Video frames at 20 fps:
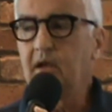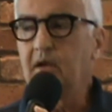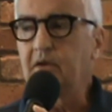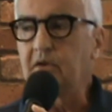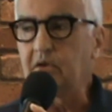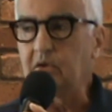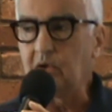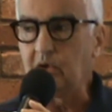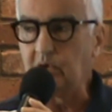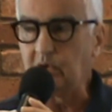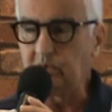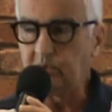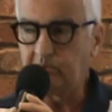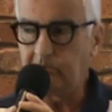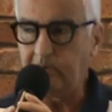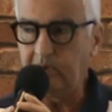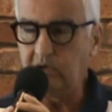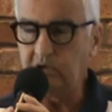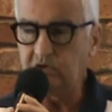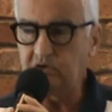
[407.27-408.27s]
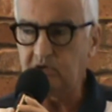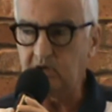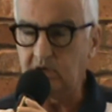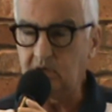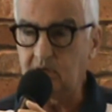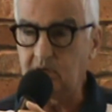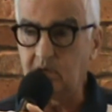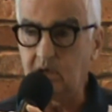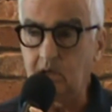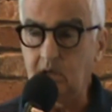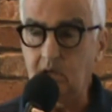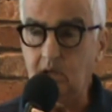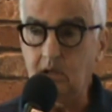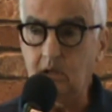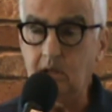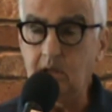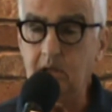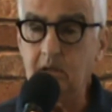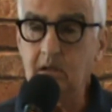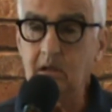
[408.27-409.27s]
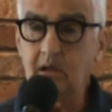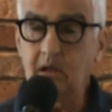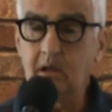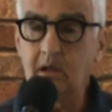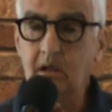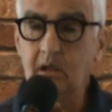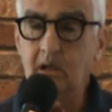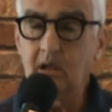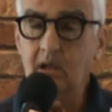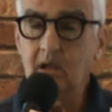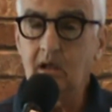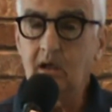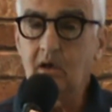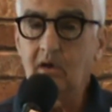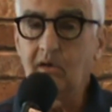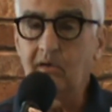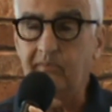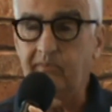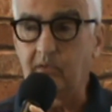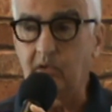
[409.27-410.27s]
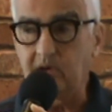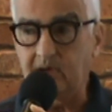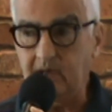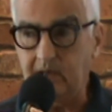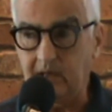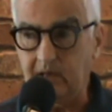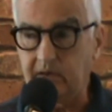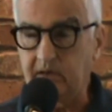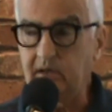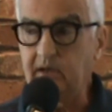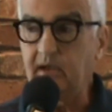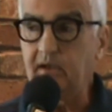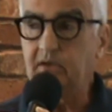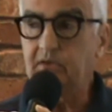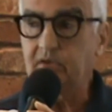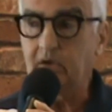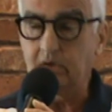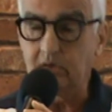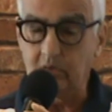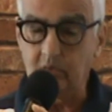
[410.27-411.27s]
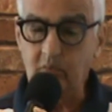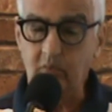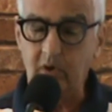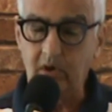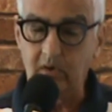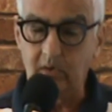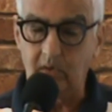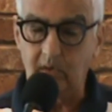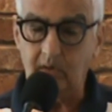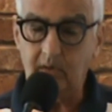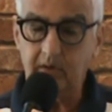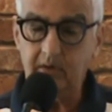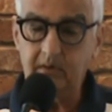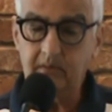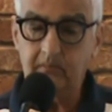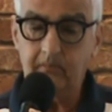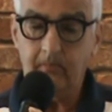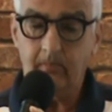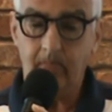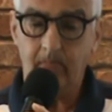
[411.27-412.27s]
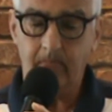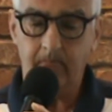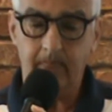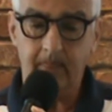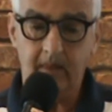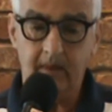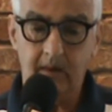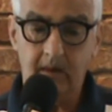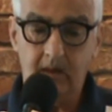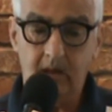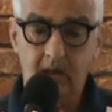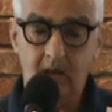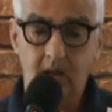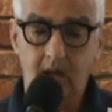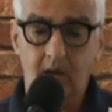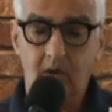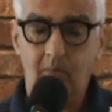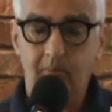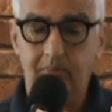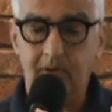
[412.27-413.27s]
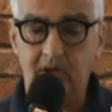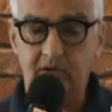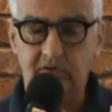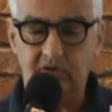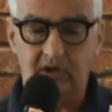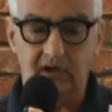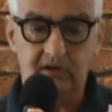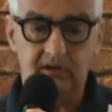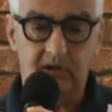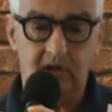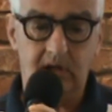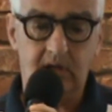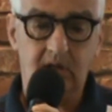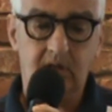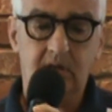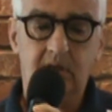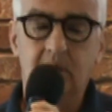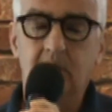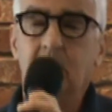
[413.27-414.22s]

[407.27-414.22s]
to use PGD for Kennedys in the world. PGD